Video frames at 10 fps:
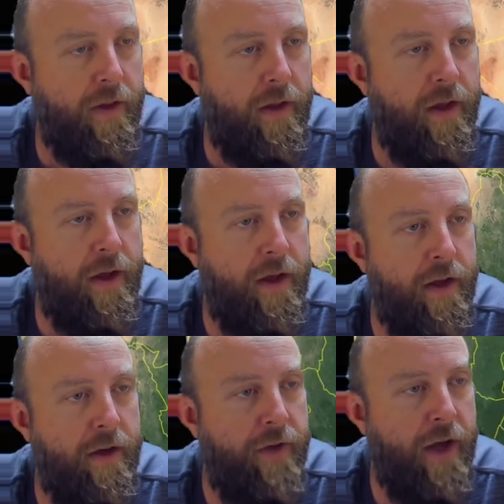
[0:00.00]

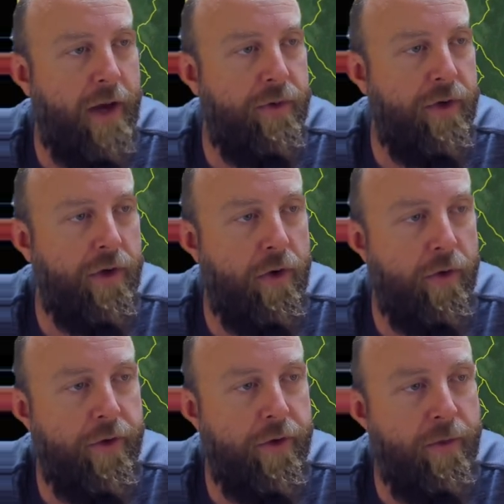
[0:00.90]
And if you happen to go
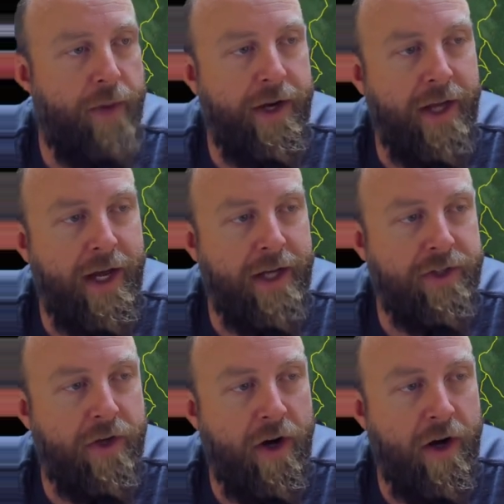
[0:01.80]
through
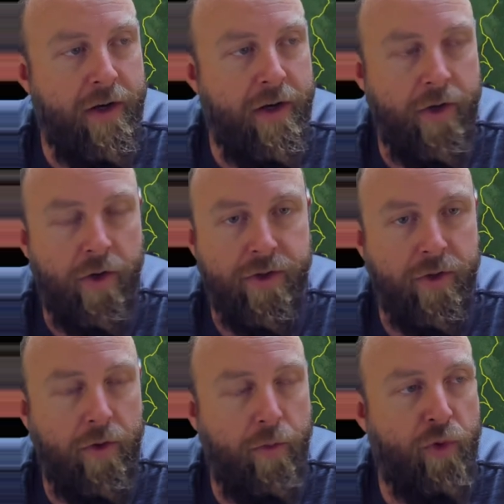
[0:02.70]
Madagascar, it
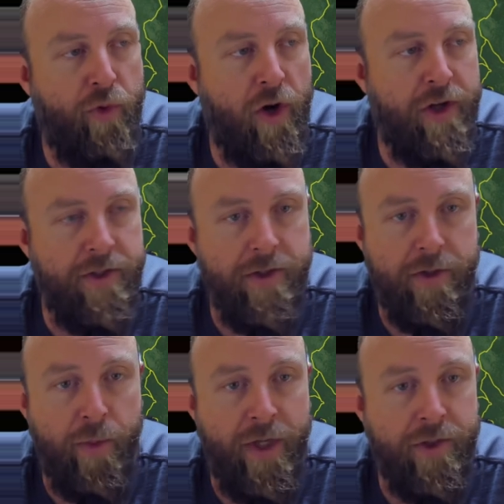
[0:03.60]
also crosses
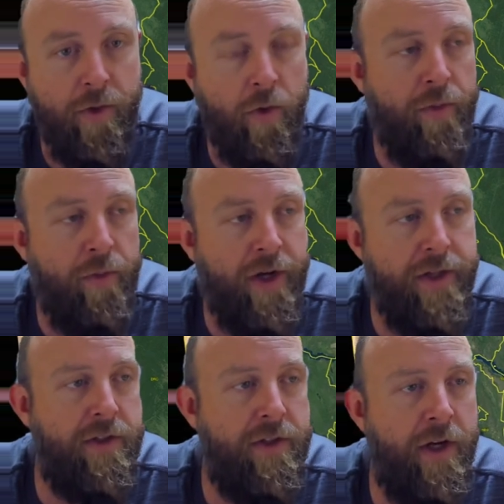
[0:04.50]
the best gold
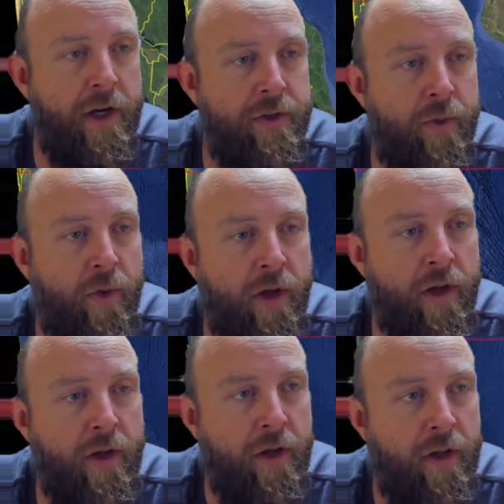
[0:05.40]
mines there as
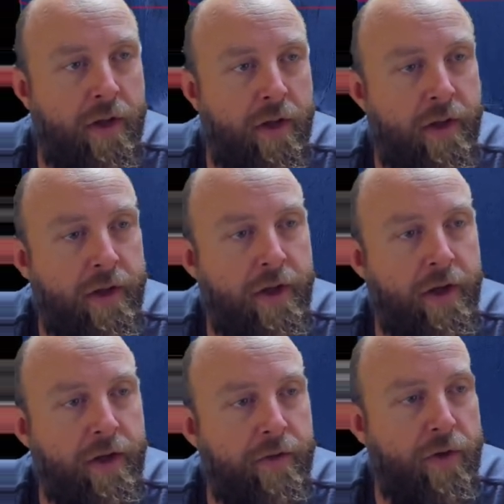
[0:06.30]
well.
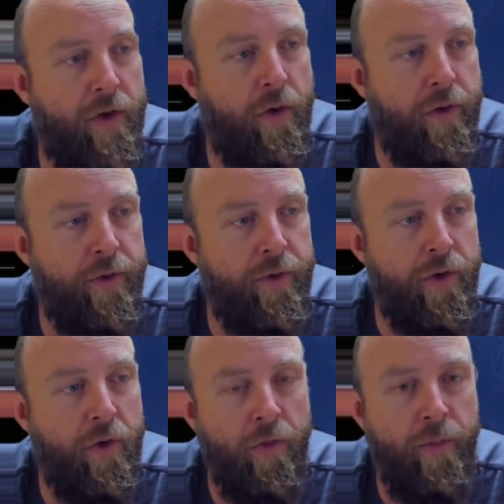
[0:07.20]
And if you go through the
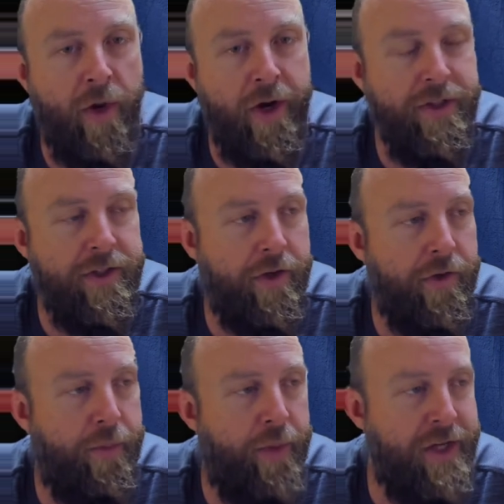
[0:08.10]
gold mines that are
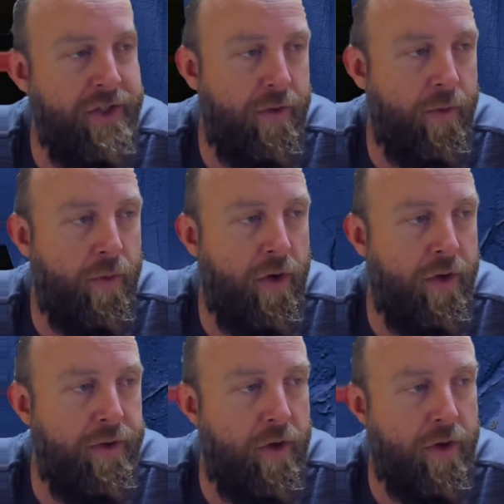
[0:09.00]
the best in the
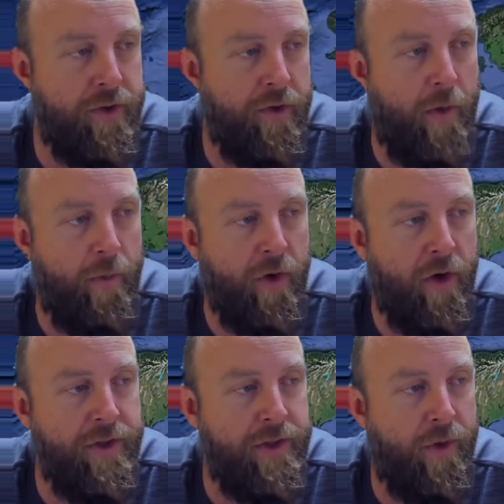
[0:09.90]
world, you also come
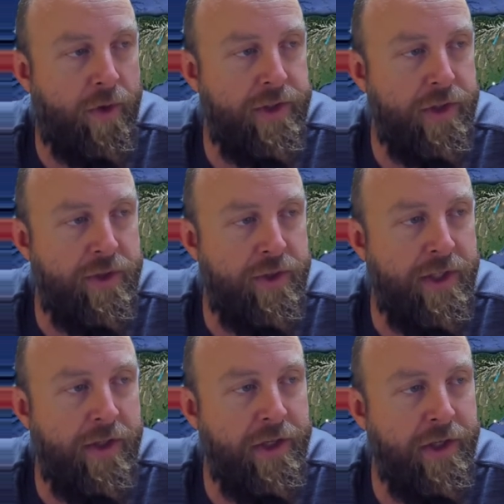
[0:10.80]
across the ones in New
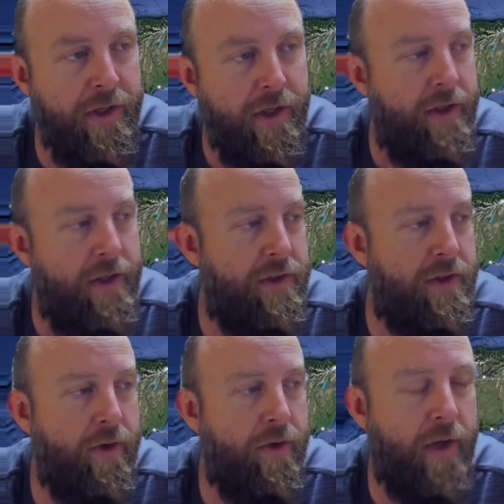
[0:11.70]
Zealand.
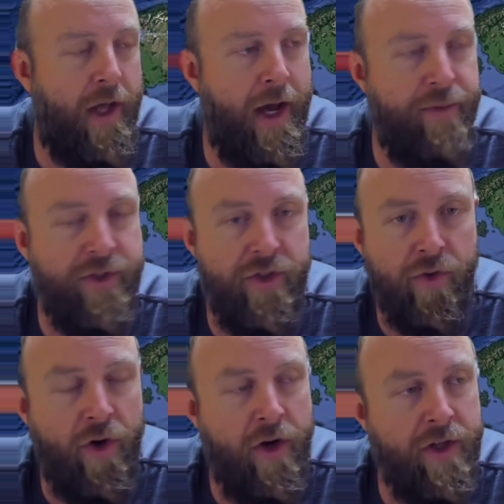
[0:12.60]
So it happens to
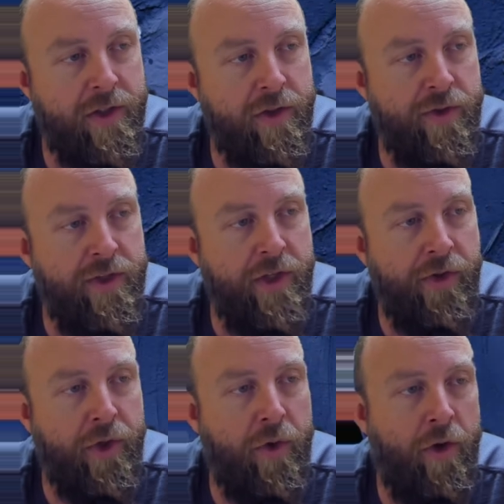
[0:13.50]
cross the New
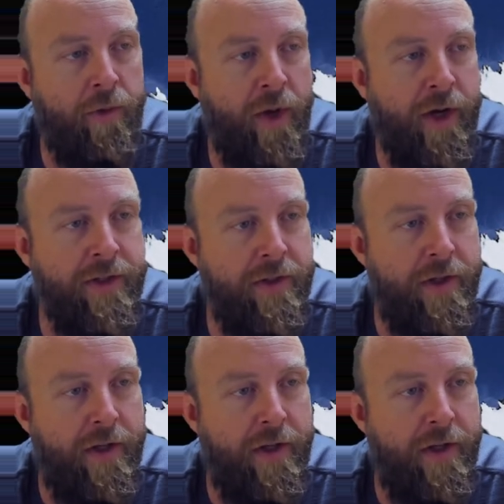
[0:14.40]
Zealand gold mines.